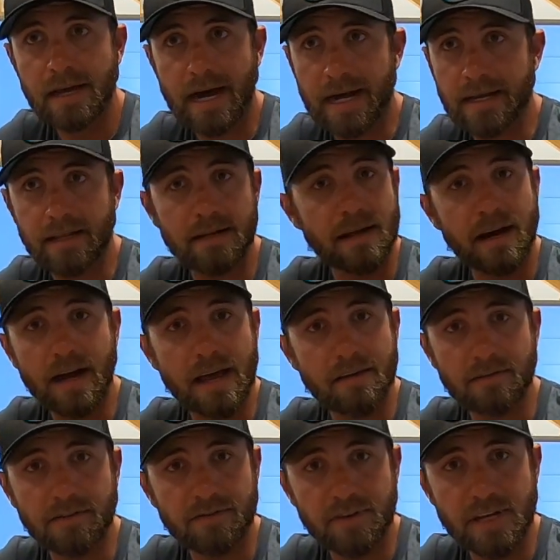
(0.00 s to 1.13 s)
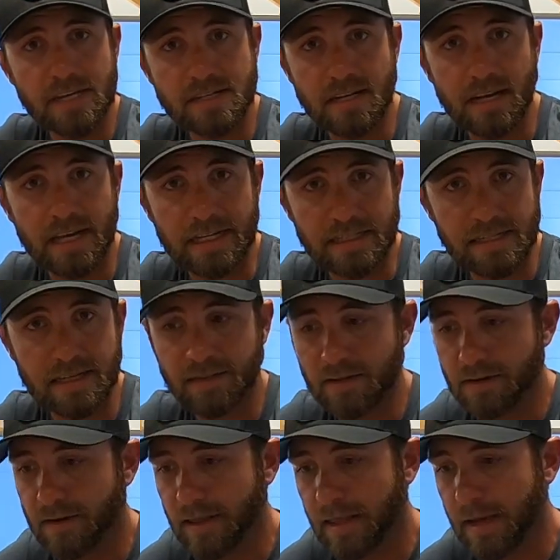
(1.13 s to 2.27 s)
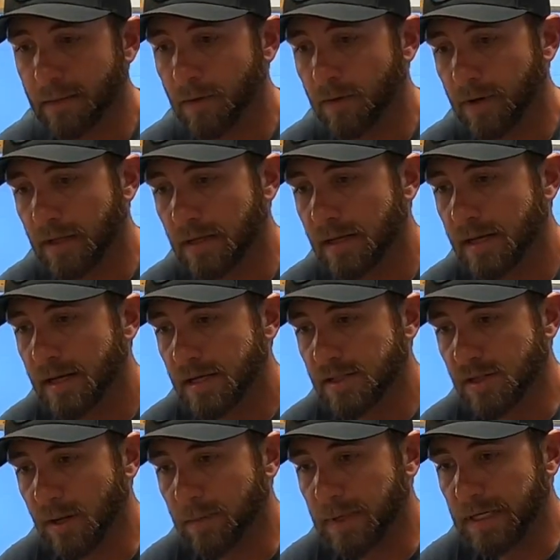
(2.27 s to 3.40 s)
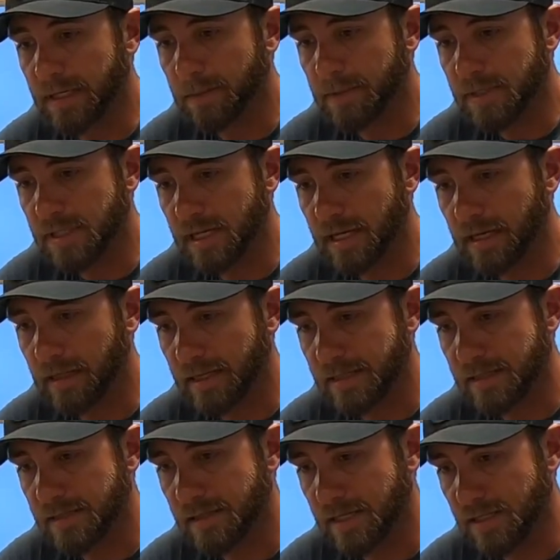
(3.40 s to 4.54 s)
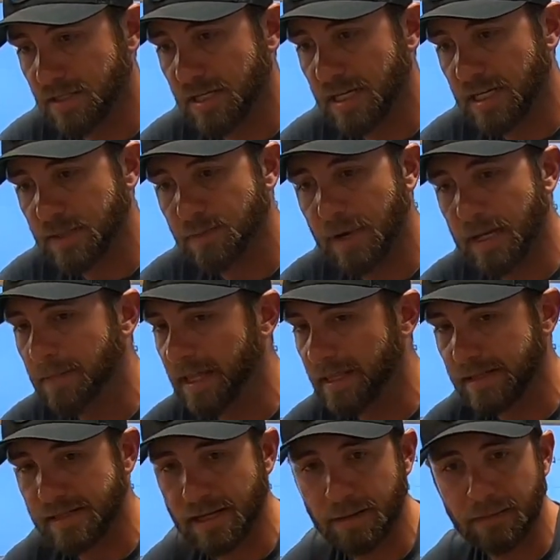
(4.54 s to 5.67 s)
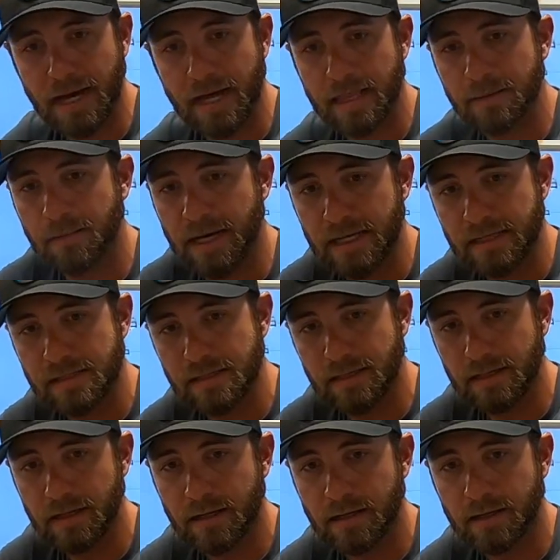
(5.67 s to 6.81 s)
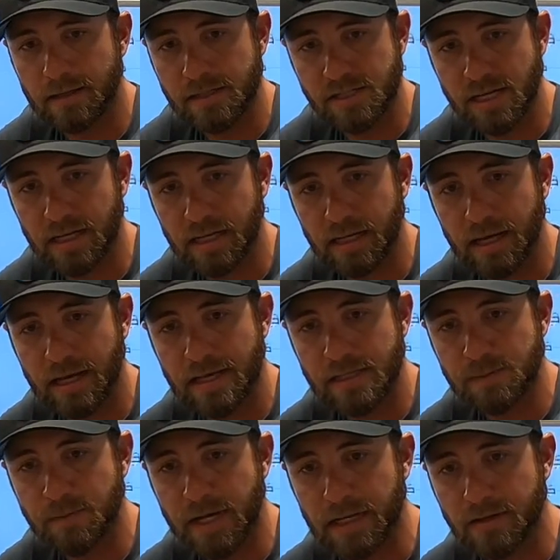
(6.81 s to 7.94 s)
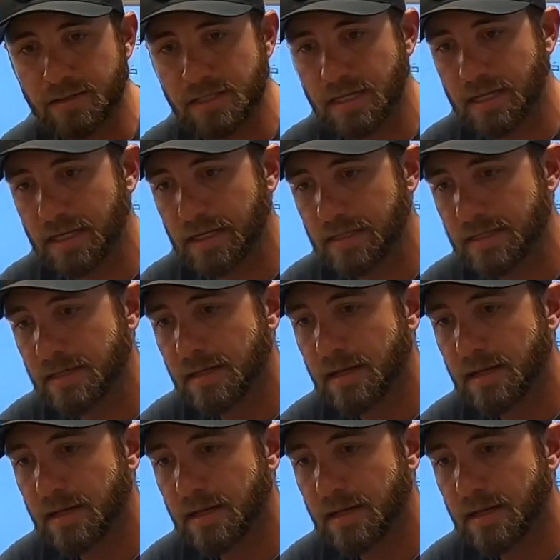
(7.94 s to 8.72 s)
I did not have a fish at like 10:30 that morning. So I picked up a jig. This jig's made by the same guy that makes the shaky head, Spanker Jigs.